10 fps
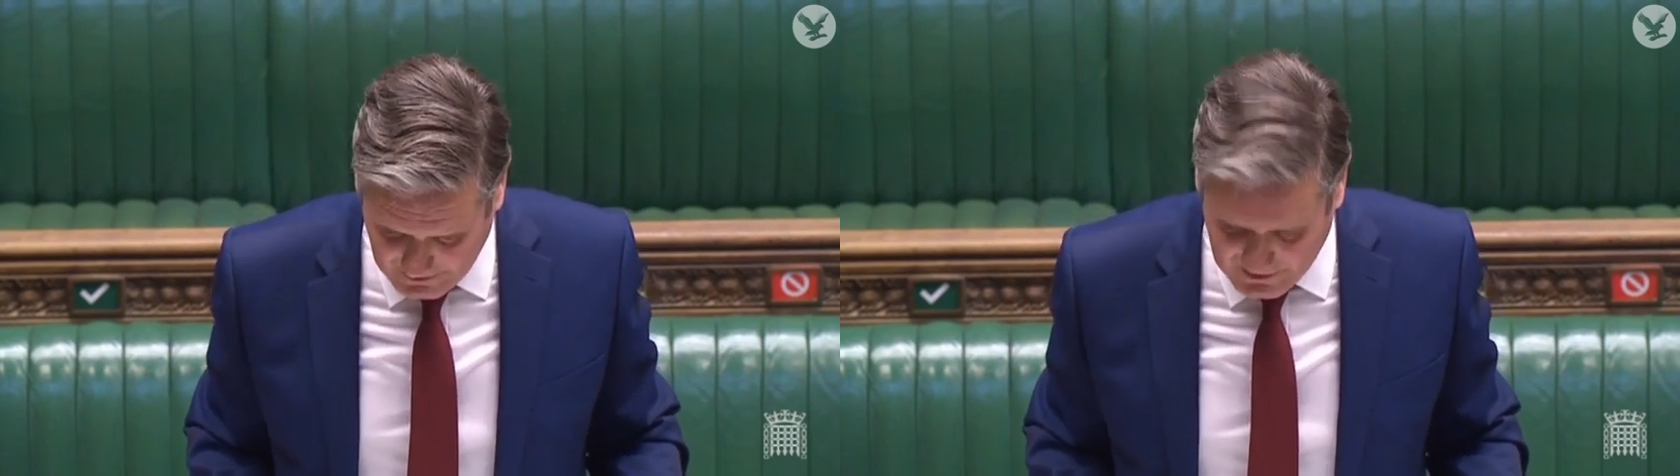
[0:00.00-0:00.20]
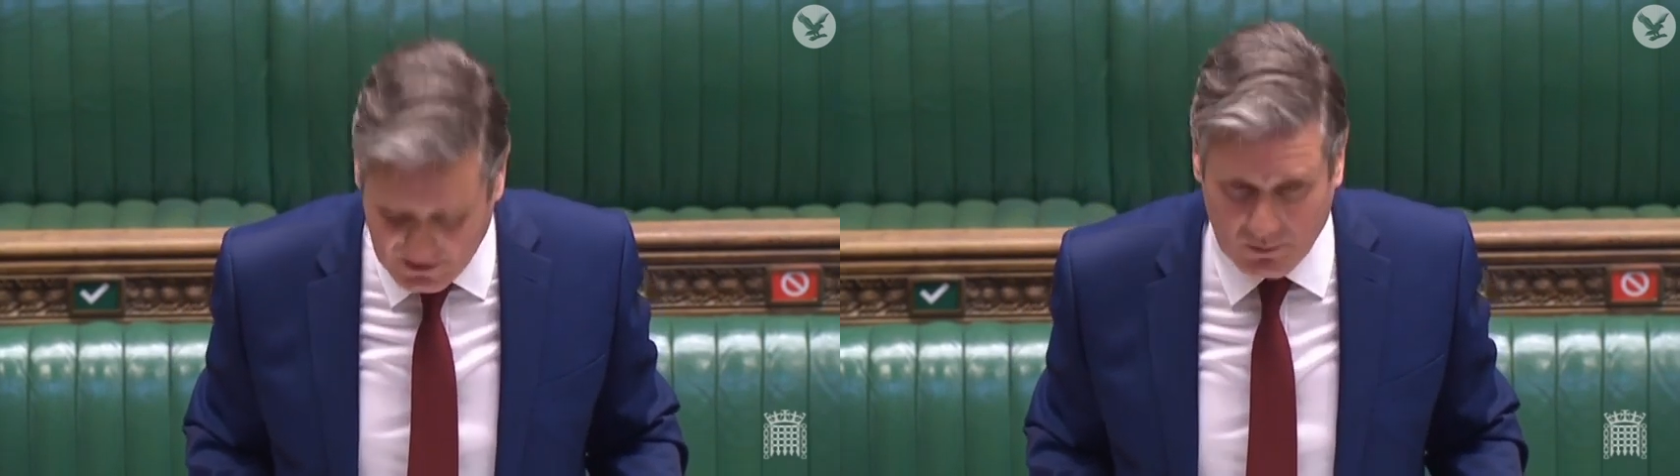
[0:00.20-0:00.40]

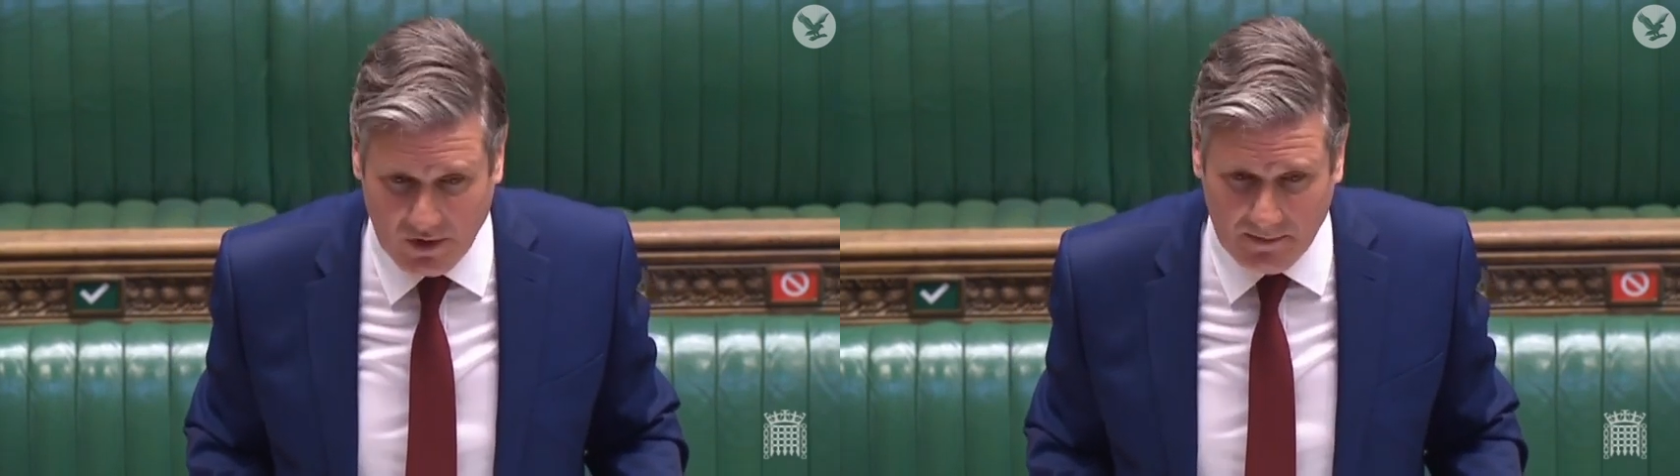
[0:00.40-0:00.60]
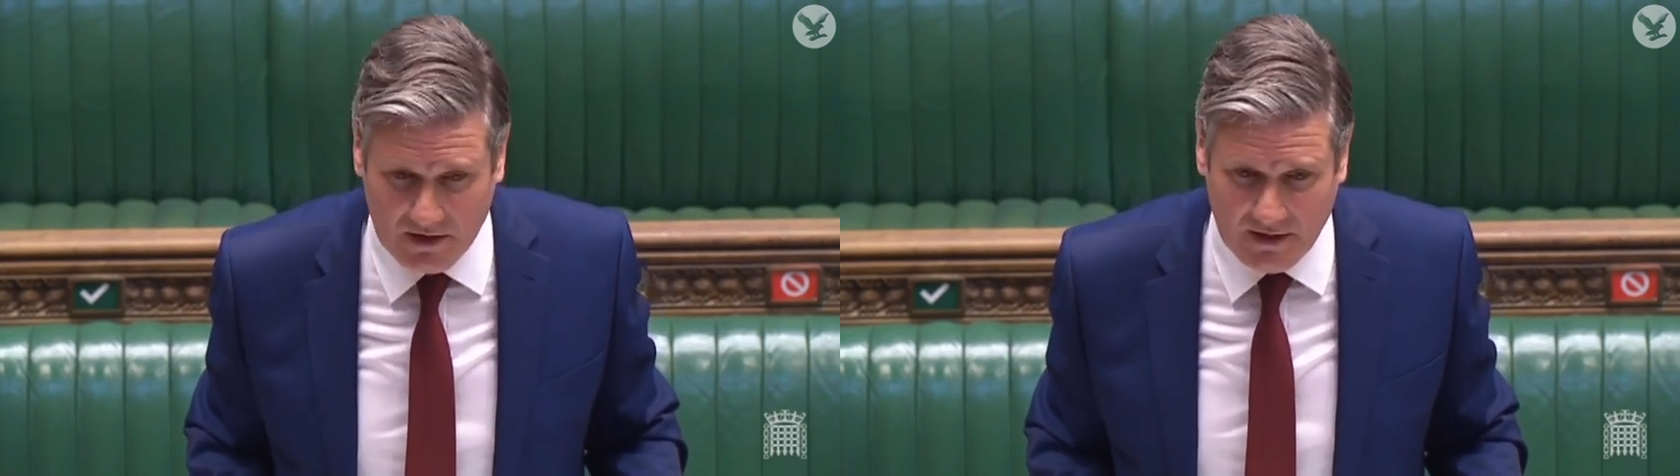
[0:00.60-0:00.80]
Does the
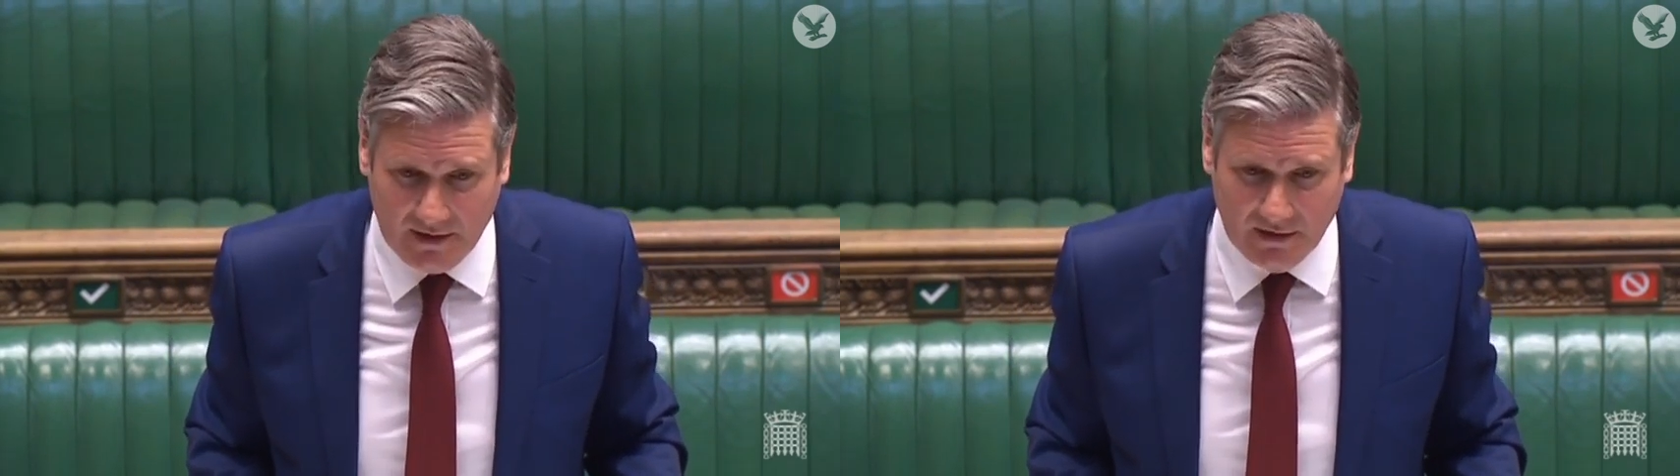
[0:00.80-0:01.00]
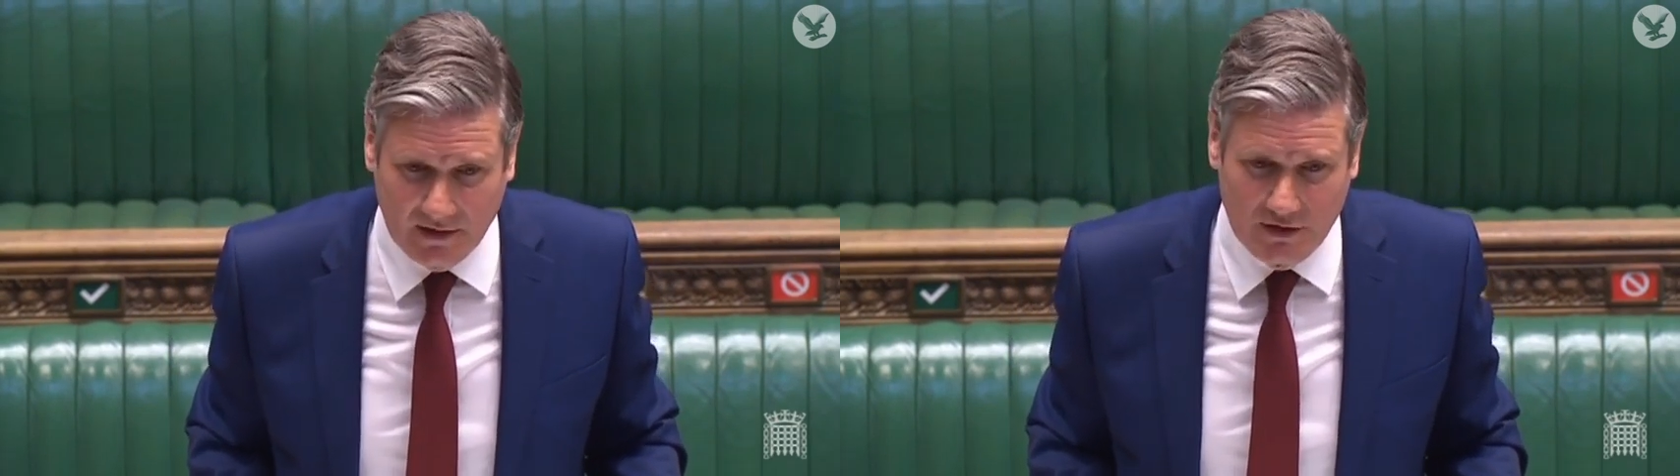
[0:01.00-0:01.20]
Prime Minister
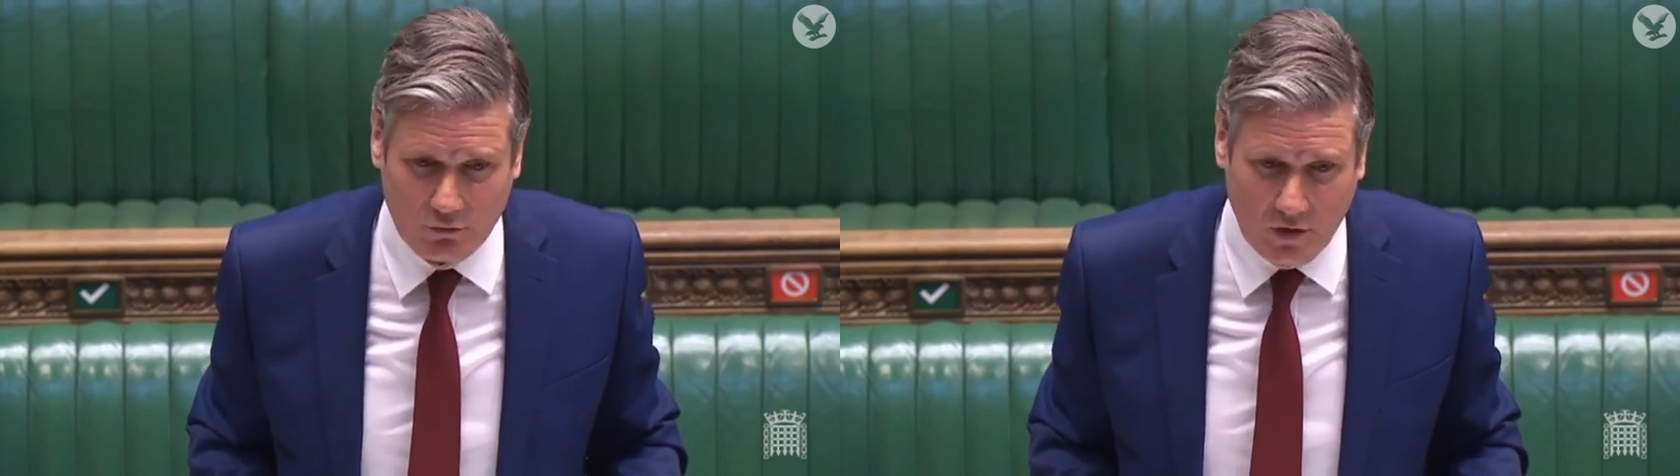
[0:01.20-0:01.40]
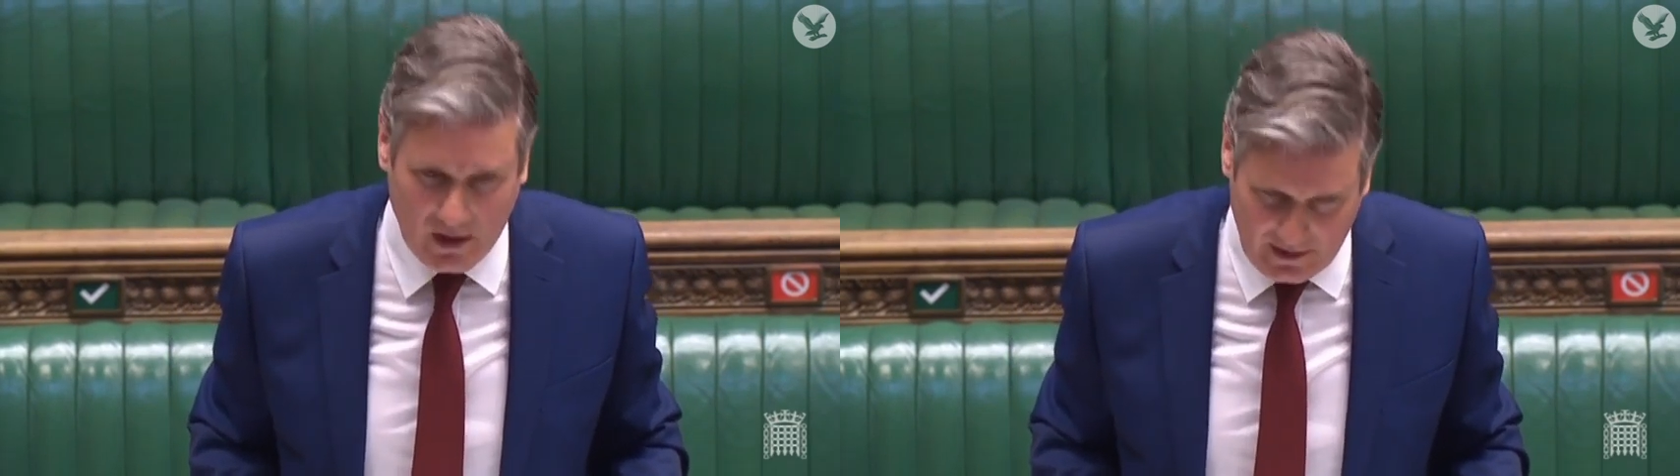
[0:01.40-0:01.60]
think that it's
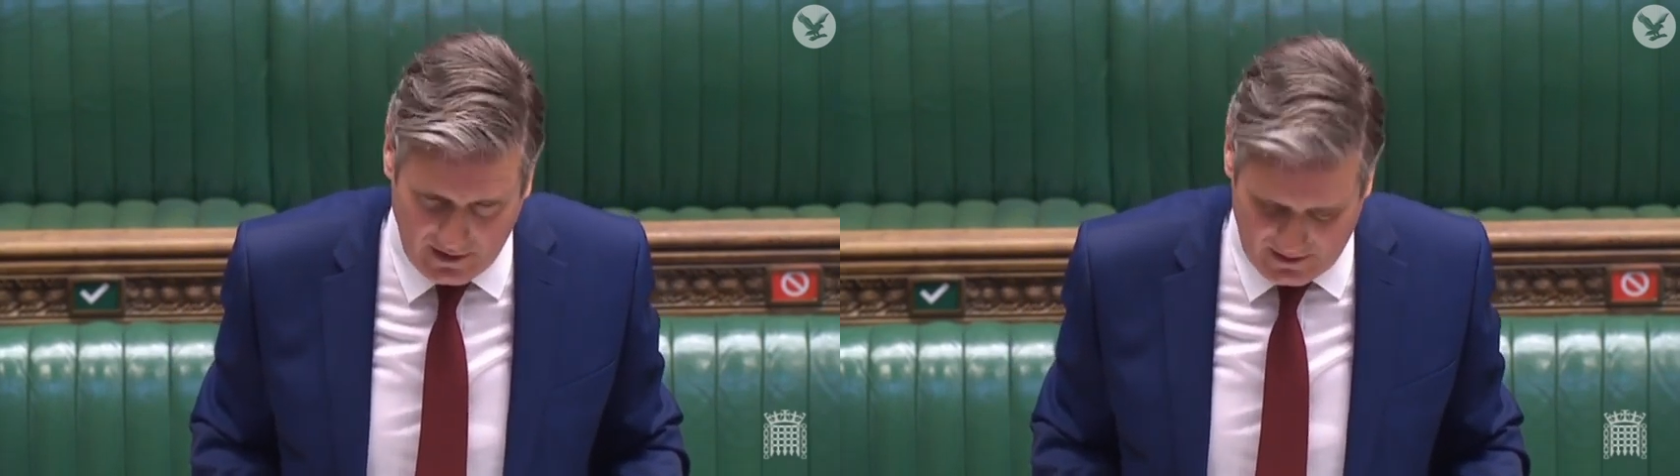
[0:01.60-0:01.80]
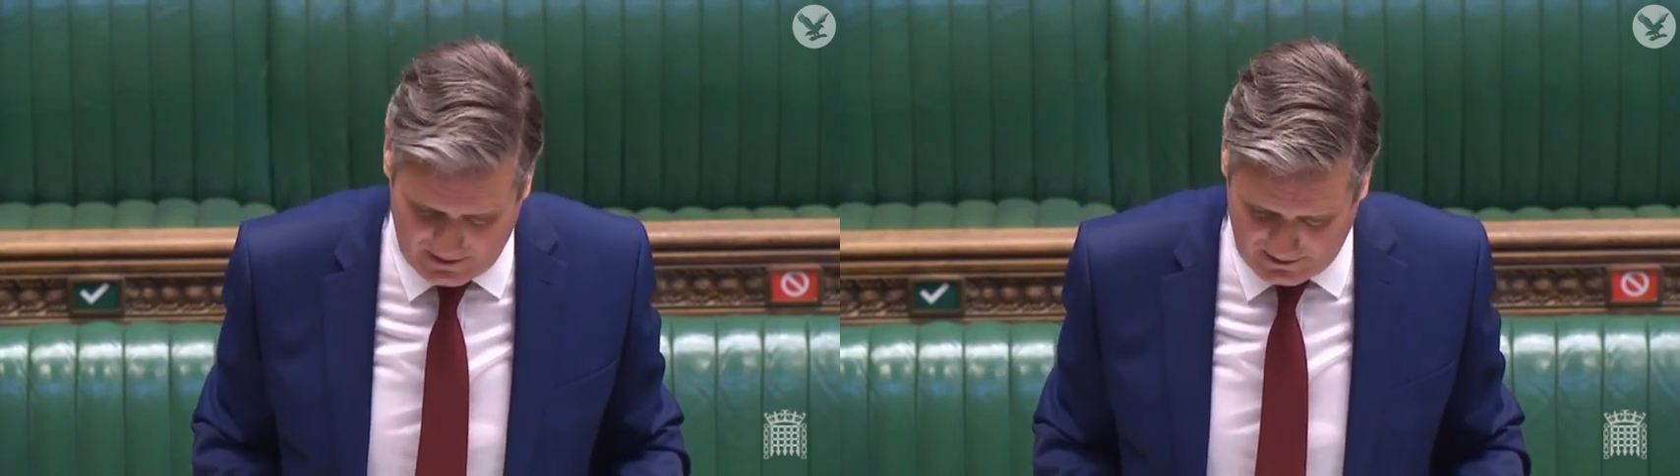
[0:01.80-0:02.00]

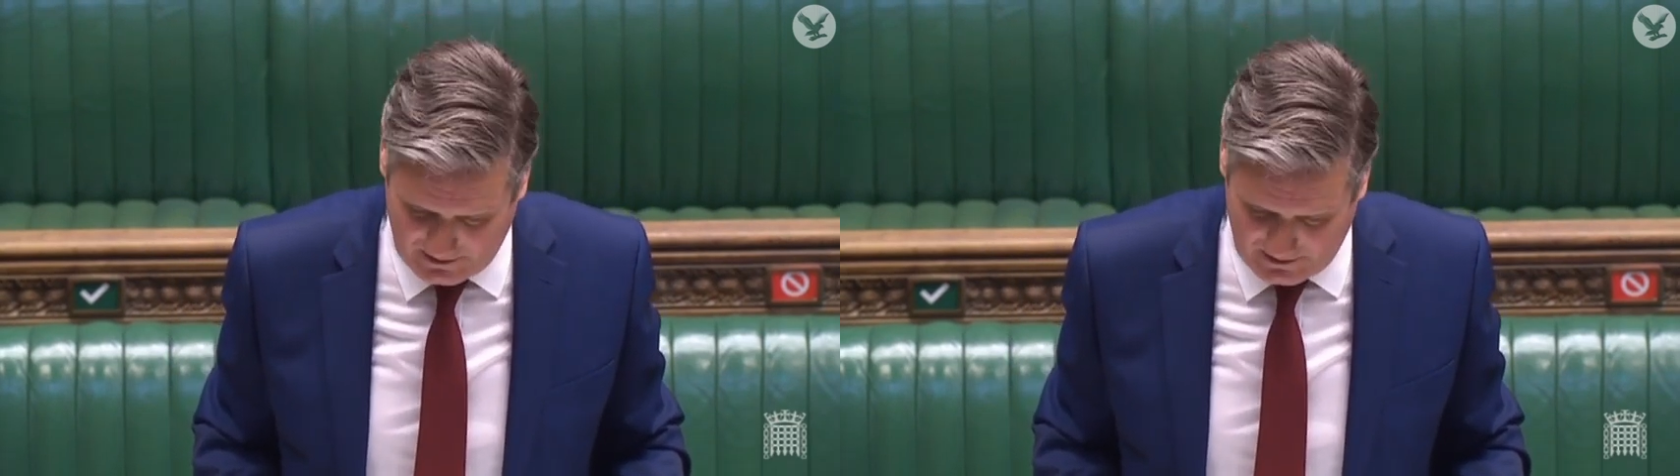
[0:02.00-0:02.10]
right